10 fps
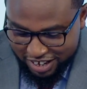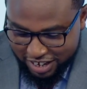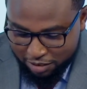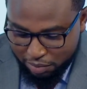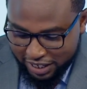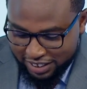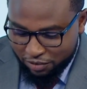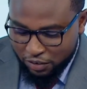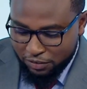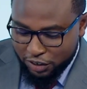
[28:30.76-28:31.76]
And Blessing
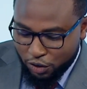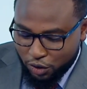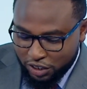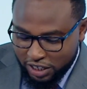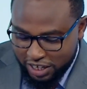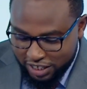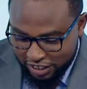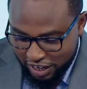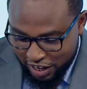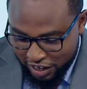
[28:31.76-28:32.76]
Favour Ndongo
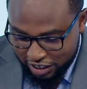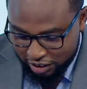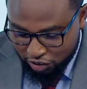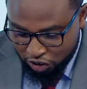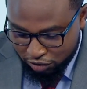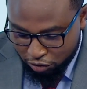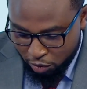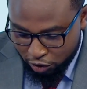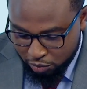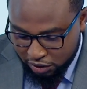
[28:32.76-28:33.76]
says she's from
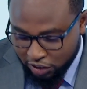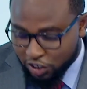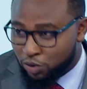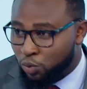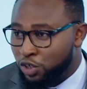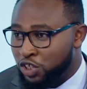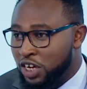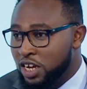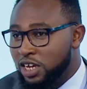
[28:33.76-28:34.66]
Allsops and she's watching,